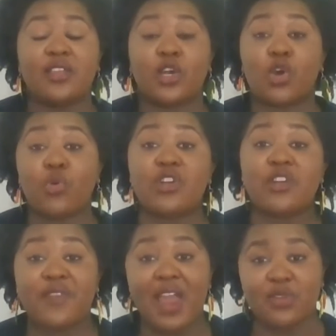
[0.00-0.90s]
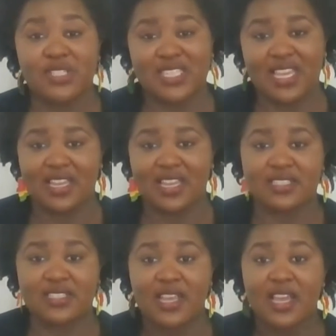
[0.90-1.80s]
the coronavirus
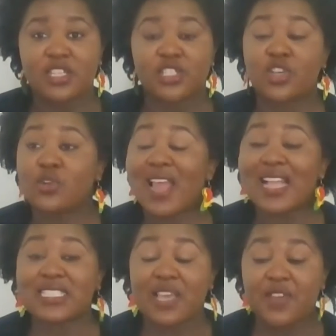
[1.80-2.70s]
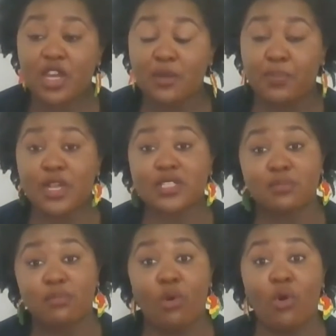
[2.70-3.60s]
hits. So that's even going to put us
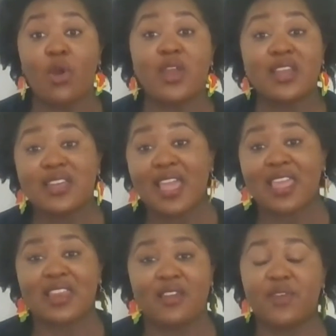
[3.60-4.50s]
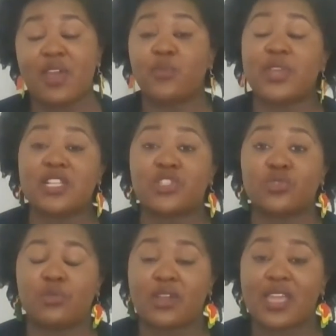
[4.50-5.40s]
more in the negative, and we need
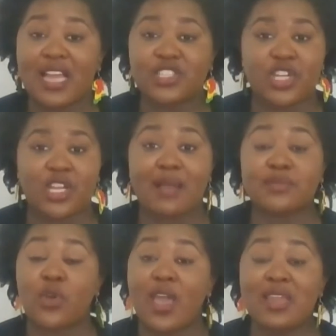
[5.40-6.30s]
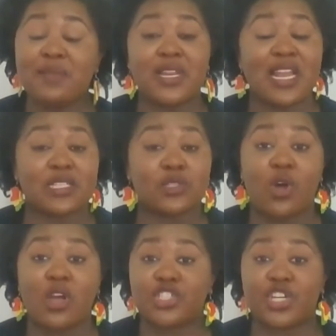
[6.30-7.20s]
to catch the gap. So anybody that's
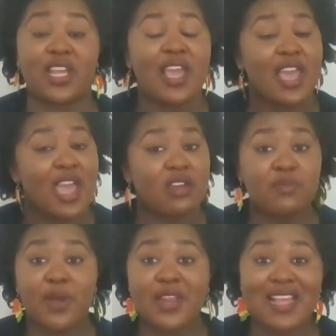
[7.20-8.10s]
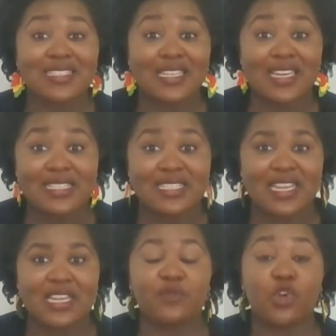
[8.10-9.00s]
watching, anybody that's
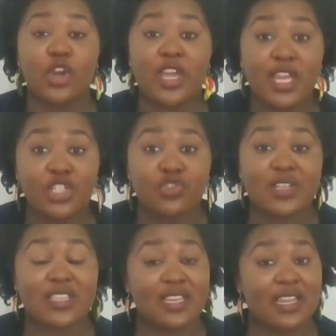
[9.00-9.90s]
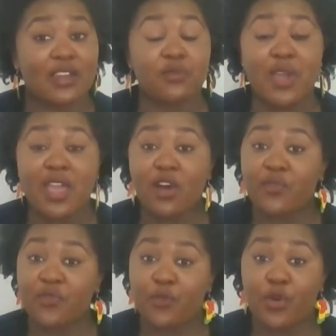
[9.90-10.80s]
listening, if you're interested in the career
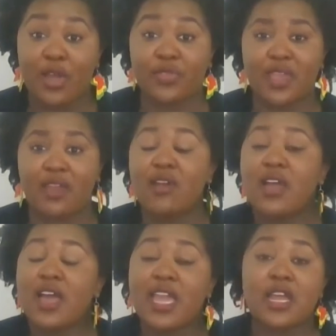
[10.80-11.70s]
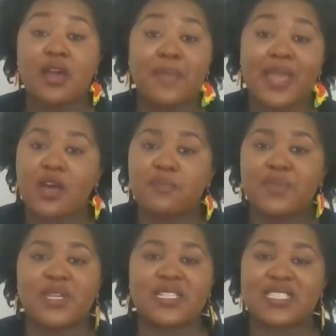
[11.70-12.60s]
of for healthcare, hit up my
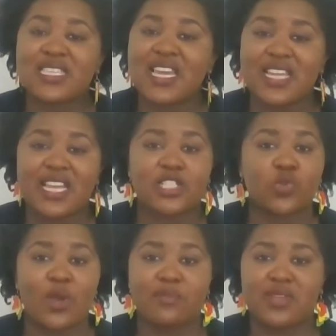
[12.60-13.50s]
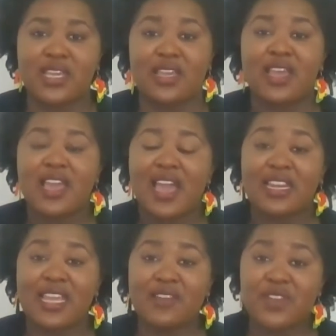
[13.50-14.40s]
company, CNA2MD.
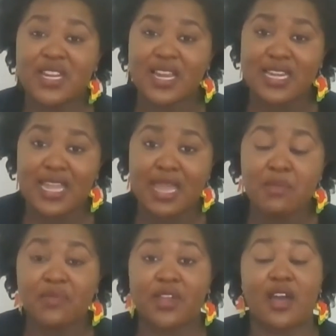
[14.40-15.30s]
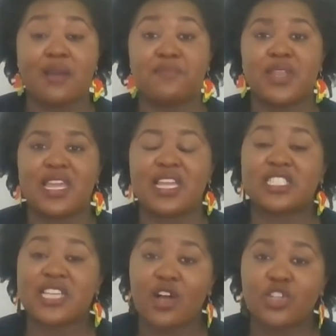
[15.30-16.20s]
And even in the name of the company, it
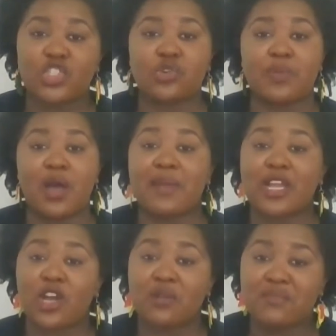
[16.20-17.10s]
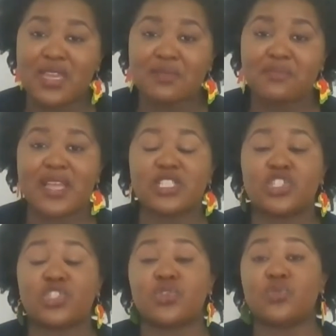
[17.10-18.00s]
tells you about my
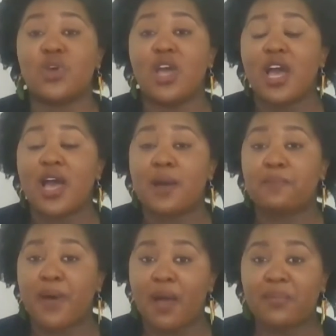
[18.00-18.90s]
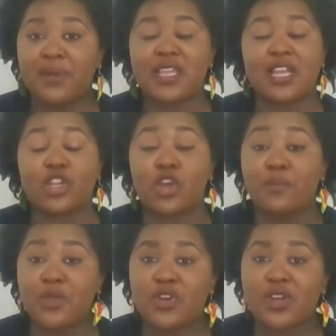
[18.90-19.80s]
commitment to public and
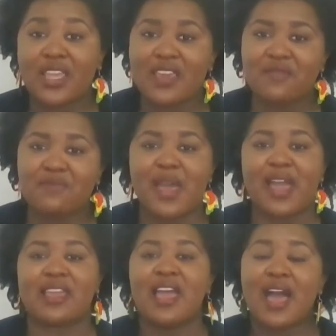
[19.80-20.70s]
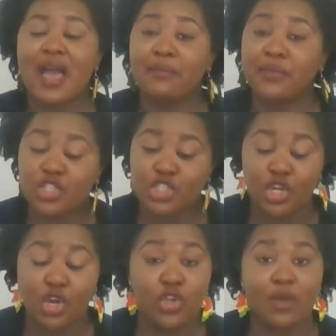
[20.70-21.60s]
community give back. I'm going to
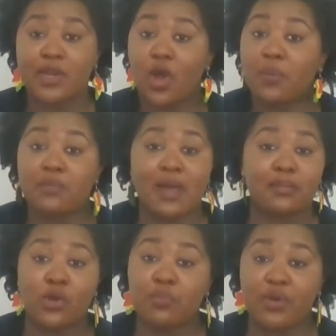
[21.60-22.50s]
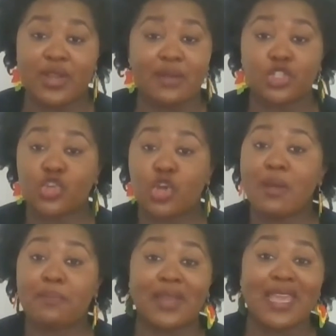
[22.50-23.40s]
show you, I'm going to open my blueprint. I'm going to show you
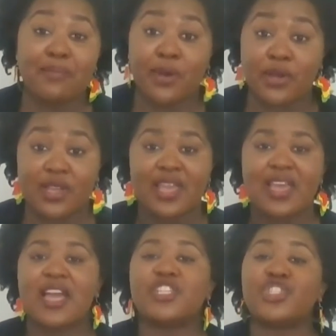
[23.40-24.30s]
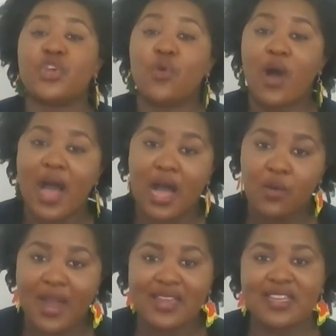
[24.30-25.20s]
my playbook and show you
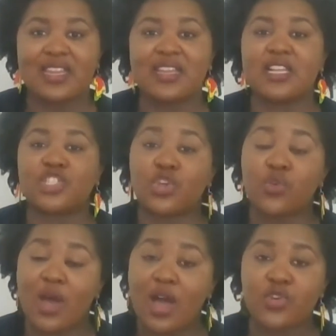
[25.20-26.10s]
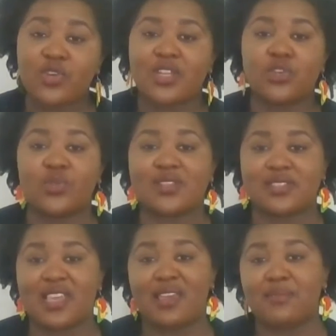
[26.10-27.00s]
how I did it and show you how you can do the
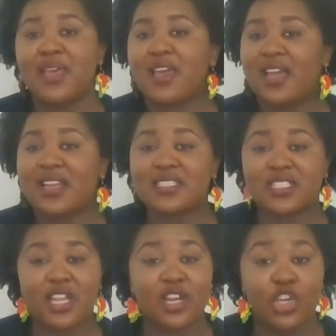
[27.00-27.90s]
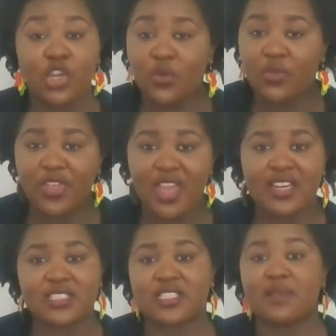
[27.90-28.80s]
same. And this is not a new
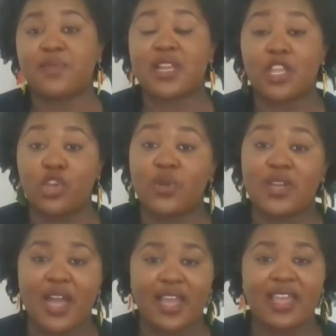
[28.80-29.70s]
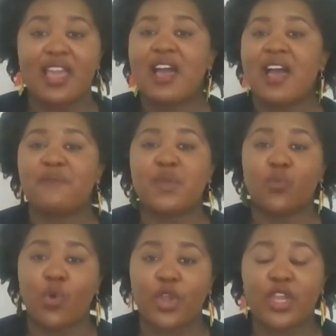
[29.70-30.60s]
thing. This is something that you and I have
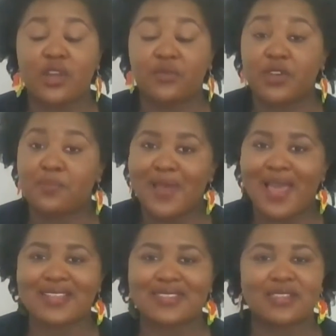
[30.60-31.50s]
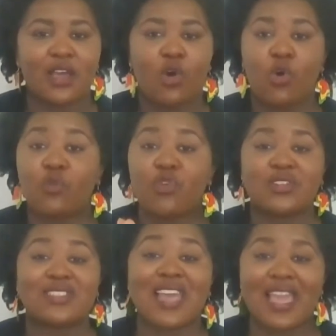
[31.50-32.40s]
been working on for the past over
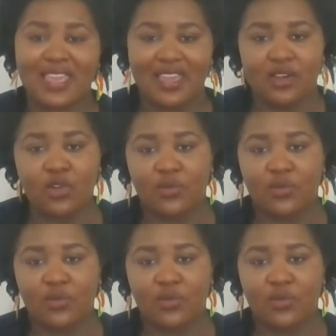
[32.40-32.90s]
a decade.